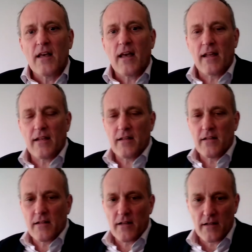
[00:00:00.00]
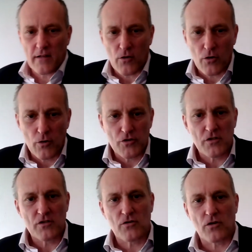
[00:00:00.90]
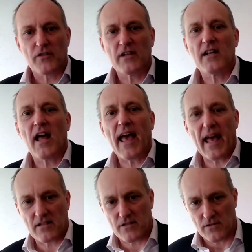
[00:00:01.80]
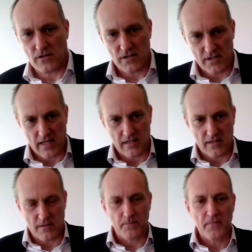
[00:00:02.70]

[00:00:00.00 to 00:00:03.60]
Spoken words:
and in a conclusion sort of in an answer sense.